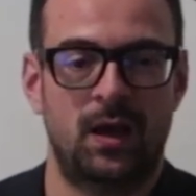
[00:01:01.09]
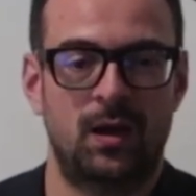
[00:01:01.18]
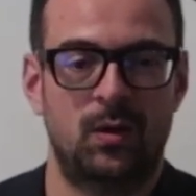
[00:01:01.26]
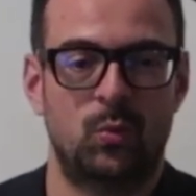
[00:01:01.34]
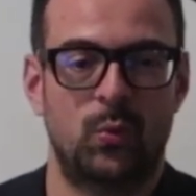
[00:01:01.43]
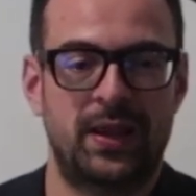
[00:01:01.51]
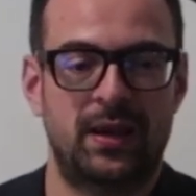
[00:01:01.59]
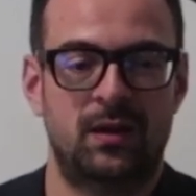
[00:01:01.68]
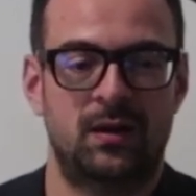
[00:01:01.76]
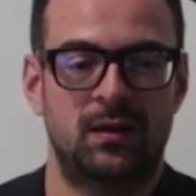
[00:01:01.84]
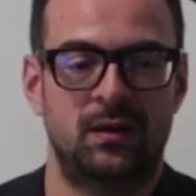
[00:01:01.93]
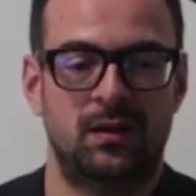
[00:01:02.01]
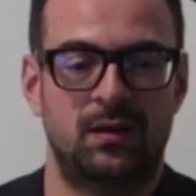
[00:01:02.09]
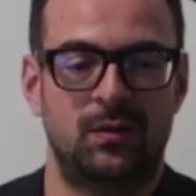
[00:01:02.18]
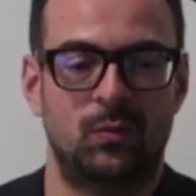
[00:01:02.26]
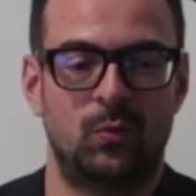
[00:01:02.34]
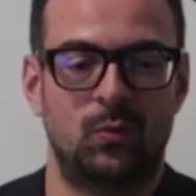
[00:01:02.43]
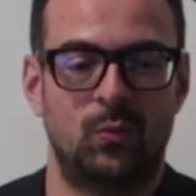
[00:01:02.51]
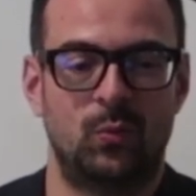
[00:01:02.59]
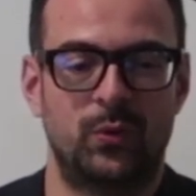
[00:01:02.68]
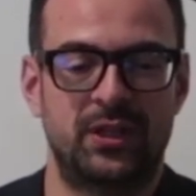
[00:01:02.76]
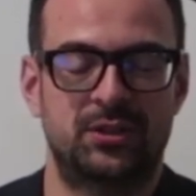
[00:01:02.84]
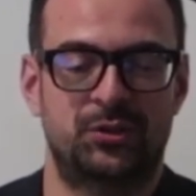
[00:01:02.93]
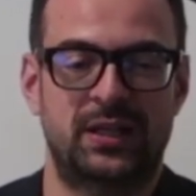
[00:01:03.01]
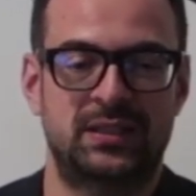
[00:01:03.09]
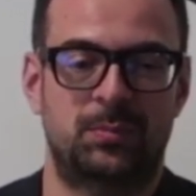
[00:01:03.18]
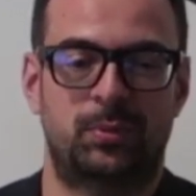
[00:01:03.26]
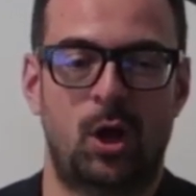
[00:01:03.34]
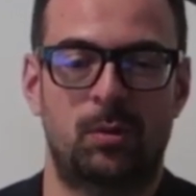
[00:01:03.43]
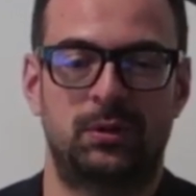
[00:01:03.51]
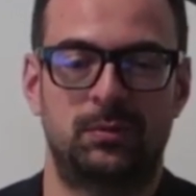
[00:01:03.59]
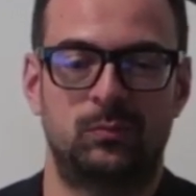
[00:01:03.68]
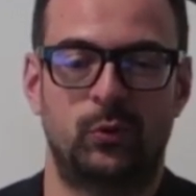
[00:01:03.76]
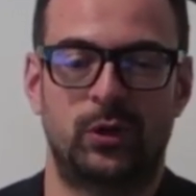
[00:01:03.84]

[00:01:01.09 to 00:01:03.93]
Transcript: where we address a problem we